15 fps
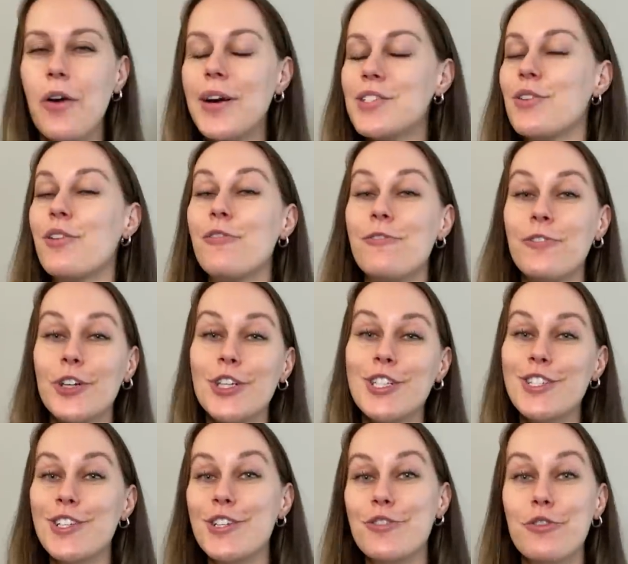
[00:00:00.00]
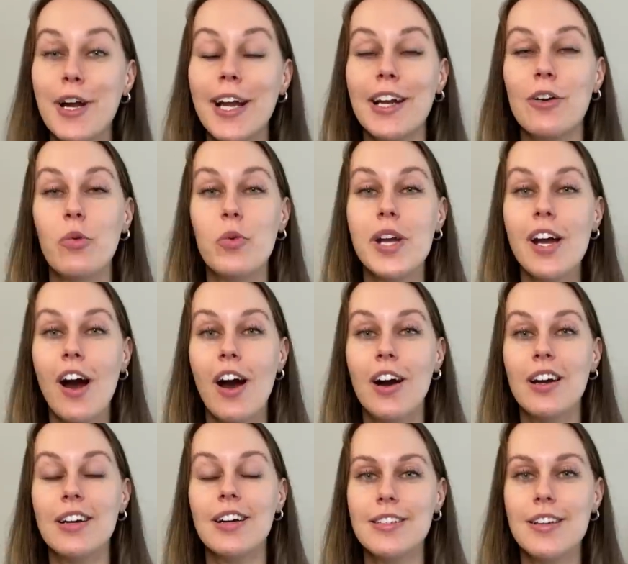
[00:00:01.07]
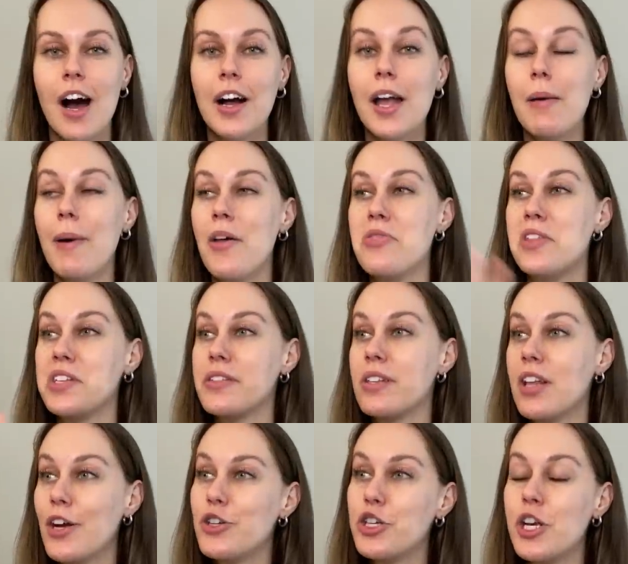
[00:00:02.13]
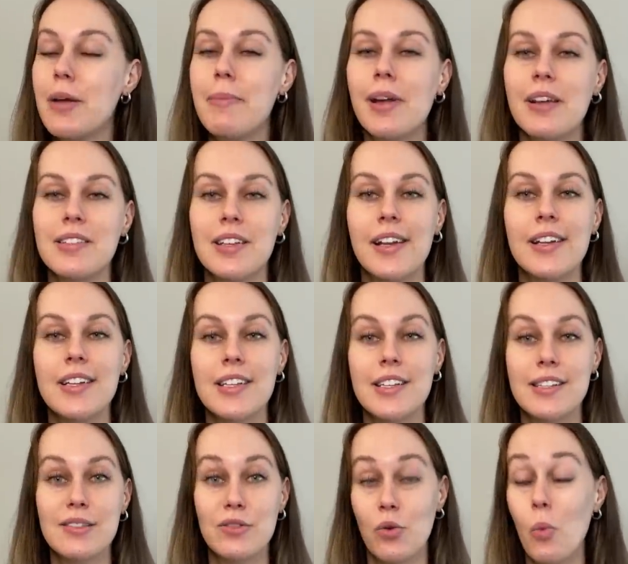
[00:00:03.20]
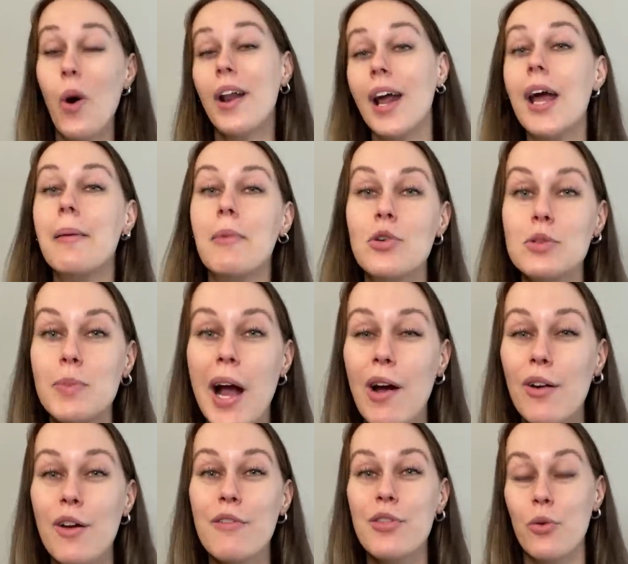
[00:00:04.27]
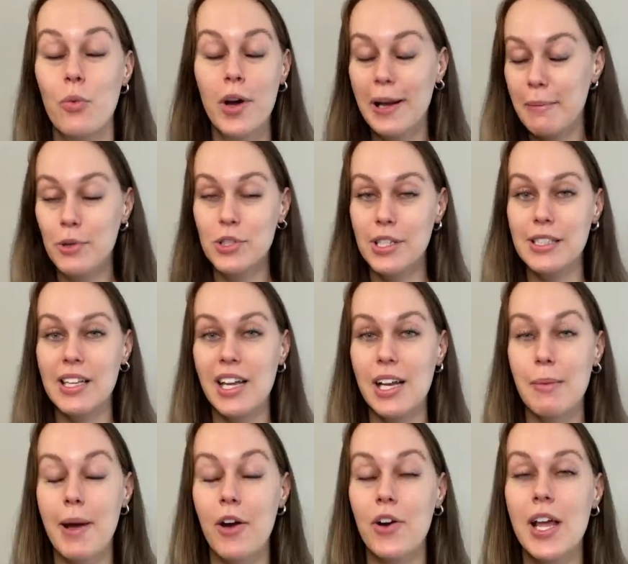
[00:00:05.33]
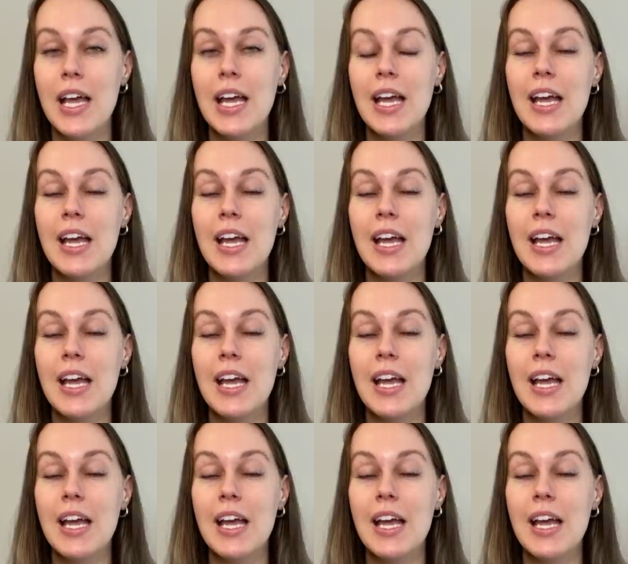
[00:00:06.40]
right, so the first drink, we are talking about the slushie because it is the one I am most proud of, the one I'm most excited about,